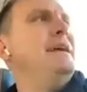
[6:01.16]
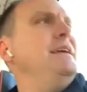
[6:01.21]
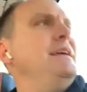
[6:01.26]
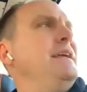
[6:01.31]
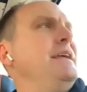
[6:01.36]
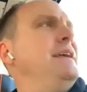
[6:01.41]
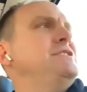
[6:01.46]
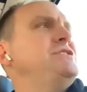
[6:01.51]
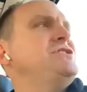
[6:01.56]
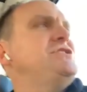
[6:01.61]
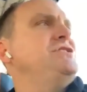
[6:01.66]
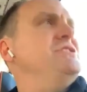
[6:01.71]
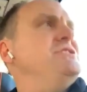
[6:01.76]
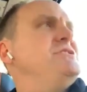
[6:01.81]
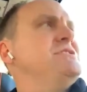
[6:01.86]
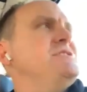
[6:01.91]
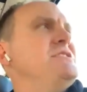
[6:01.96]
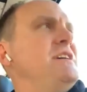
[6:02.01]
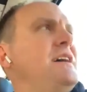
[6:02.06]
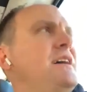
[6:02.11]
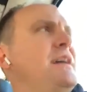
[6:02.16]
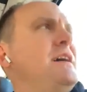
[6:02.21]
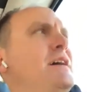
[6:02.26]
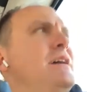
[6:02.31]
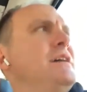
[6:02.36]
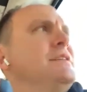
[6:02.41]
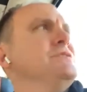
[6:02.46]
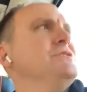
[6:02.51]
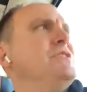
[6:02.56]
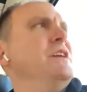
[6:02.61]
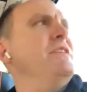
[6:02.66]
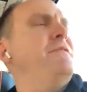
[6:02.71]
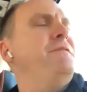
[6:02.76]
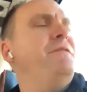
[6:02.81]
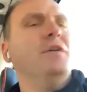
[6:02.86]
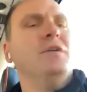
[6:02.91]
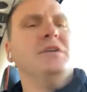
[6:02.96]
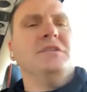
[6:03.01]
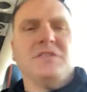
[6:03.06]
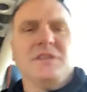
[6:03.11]
it's just trying to
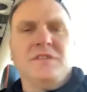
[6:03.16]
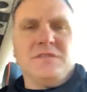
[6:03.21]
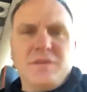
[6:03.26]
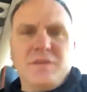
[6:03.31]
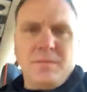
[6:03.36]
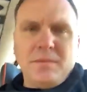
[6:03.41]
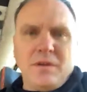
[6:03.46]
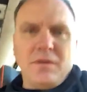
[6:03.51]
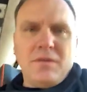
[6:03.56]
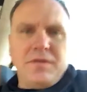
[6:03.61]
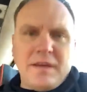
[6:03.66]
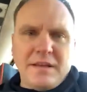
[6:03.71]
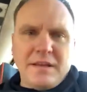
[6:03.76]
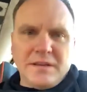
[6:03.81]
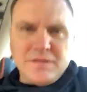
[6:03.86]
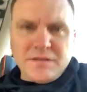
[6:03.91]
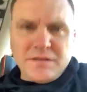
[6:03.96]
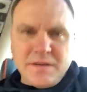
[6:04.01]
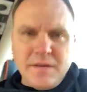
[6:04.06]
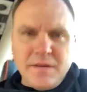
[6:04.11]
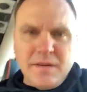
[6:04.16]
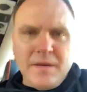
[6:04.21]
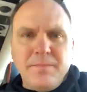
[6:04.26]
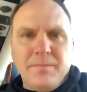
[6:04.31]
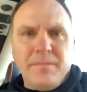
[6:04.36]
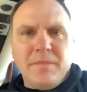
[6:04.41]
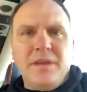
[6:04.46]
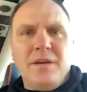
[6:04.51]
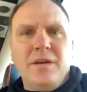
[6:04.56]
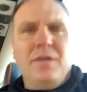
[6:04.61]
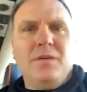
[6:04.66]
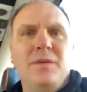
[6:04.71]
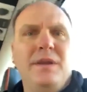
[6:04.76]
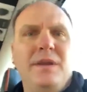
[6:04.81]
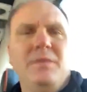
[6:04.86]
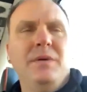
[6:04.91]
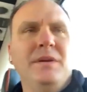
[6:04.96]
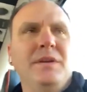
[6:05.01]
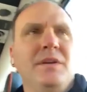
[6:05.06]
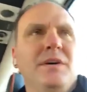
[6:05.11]
focus on some little things. You know,
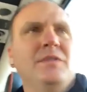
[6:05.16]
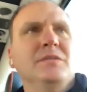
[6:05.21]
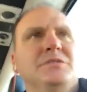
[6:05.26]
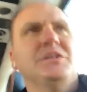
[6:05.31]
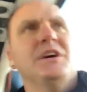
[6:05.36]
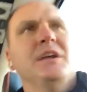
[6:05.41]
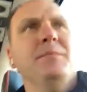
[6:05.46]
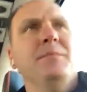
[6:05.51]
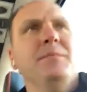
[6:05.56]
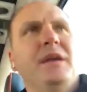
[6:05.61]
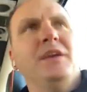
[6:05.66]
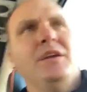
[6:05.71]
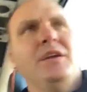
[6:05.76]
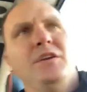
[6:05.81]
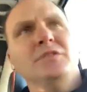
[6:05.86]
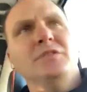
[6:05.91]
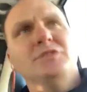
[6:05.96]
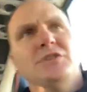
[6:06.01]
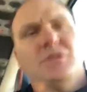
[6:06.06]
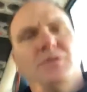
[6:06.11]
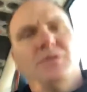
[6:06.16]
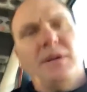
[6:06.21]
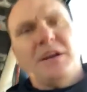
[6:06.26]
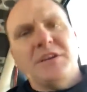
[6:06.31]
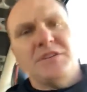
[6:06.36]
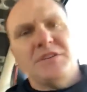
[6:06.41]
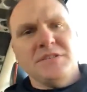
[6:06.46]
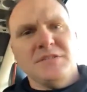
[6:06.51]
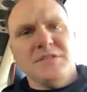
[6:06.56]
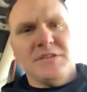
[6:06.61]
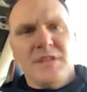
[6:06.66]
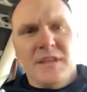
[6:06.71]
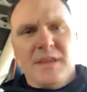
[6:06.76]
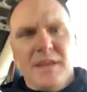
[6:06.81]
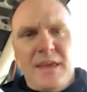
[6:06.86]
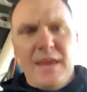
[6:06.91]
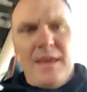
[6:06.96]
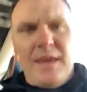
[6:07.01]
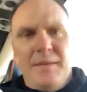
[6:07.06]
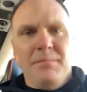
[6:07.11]
we don't try to make huge corrections in the
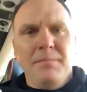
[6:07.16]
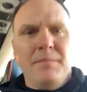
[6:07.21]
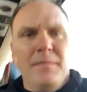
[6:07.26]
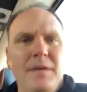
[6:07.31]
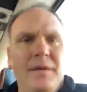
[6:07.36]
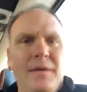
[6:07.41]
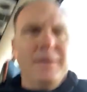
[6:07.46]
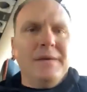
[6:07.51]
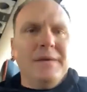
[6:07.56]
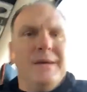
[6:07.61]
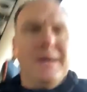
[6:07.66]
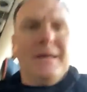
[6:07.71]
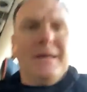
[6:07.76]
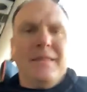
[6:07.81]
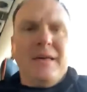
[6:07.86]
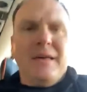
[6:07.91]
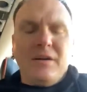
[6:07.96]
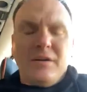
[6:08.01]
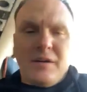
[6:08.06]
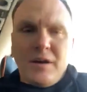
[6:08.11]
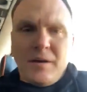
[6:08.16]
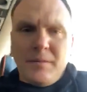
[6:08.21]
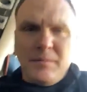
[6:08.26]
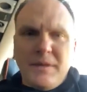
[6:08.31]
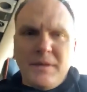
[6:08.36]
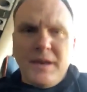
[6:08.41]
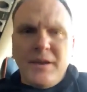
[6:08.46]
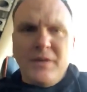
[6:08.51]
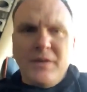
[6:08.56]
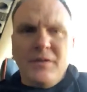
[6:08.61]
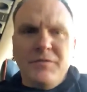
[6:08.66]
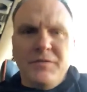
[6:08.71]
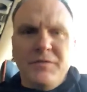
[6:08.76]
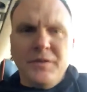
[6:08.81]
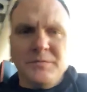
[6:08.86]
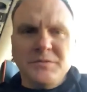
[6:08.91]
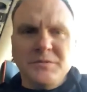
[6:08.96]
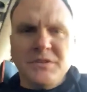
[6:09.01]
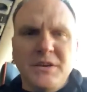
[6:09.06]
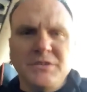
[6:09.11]
game. That'll come later in
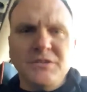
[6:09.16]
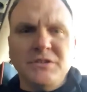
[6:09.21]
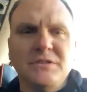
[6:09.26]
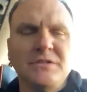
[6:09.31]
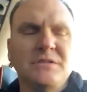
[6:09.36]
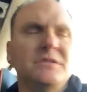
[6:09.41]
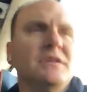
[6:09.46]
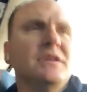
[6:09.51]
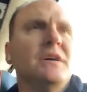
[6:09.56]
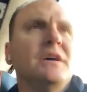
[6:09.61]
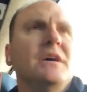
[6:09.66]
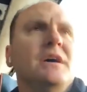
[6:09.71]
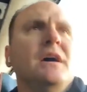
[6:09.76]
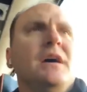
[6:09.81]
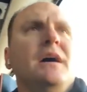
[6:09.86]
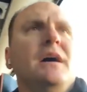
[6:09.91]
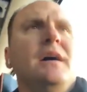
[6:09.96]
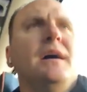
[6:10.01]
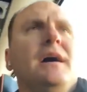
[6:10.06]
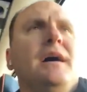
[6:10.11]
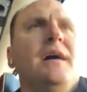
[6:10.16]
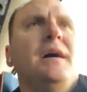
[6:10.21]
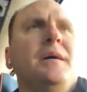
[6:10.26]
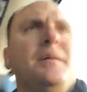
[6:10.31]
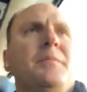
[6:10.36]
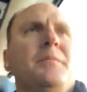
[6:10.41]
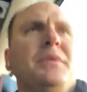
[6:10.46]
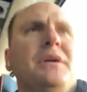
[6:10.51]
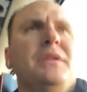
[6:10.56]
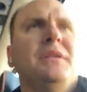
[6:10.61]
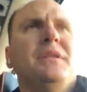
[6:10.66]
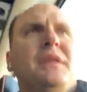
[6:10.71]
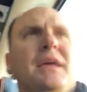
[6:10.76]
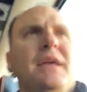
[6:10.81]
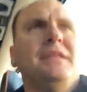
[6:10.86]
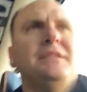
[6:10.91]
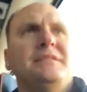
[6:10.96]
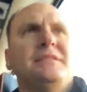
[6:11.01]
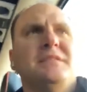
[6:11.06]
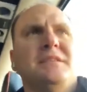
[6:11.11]
film sessions. But
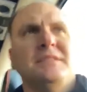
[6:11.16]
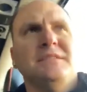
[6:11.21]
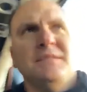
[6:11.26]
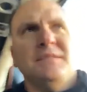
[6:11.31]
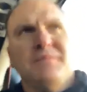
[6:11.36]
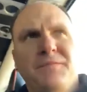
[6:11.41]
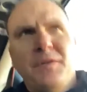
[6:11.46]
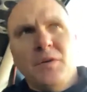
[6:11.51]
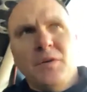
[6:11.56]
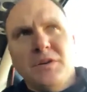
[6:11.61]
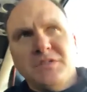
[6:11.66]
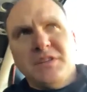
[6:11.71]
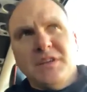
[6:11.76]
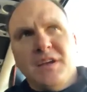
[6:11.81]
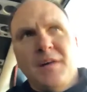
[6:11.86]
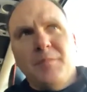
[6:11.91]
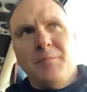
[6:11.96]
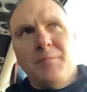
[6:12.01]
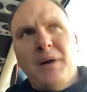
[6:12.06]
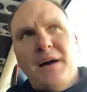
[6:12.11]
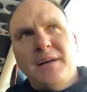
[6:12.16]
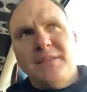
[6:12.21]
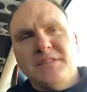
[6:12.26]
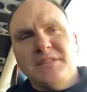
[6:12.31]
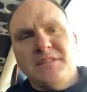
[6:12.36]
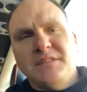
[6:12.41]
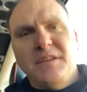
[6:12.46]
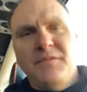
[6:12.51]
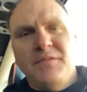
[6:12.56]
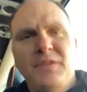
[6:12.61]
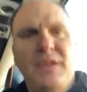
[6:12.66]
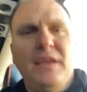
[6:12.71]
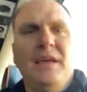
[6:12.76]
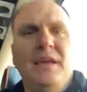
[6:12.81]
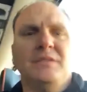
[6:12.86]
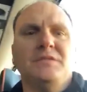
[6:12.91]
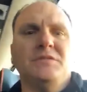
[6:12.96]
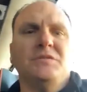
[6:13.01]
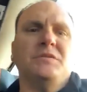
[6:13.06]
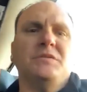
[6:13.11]
it's focusing on positivity.
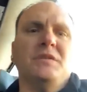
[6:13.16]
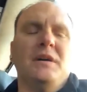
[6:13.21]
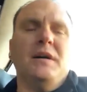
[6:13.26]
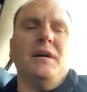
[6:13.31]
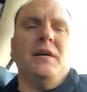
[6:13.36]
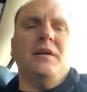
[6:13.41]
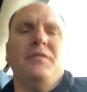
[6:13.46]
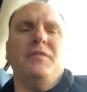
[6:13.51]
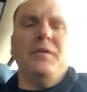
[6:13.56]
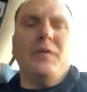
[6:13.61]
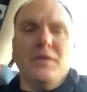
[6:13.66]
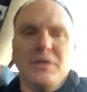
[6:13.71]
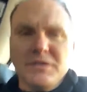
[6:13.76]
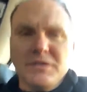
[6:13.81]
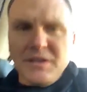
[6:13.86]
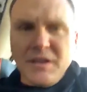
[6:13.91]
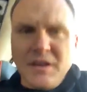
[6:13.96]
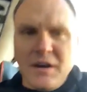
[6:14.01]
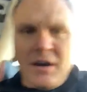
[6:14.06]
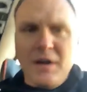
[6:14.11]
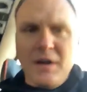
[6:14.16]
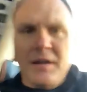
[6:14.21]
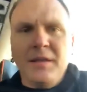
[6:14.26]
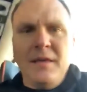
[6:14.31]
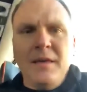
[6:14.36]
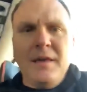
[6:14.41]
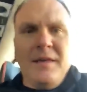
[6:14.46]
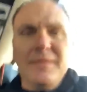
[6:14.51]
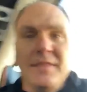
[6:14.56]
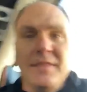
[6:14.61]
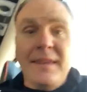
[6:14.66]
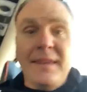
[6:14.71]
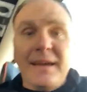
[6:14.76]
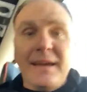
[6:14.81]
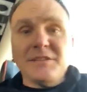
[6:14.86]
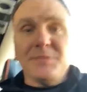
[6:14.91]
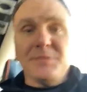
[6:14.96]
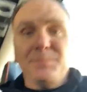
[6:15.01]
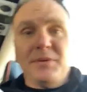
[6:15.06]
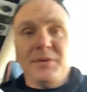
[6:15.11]
It's focusing on the
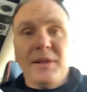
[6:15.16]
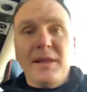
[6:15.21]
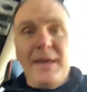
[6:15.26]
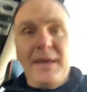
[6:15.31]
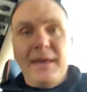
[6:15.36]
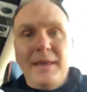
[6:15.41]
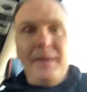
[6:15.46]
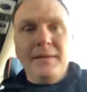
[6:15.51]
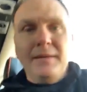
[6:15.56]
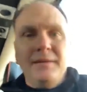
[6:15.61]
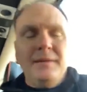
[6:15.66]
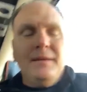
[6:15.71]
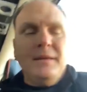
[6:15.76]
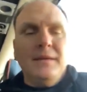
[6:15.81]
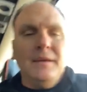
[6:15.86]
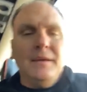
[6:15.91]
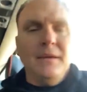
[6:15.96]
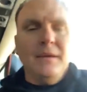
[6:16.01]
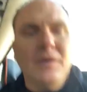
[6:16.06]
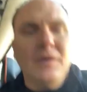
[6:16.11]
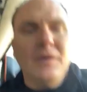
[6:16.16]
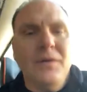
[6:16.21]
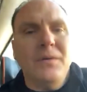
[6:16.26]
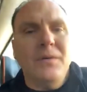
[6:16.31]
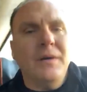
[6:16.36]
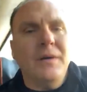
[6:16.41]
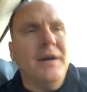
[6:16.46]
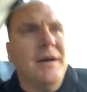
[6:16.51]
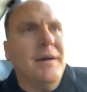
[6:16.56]
next play. You know,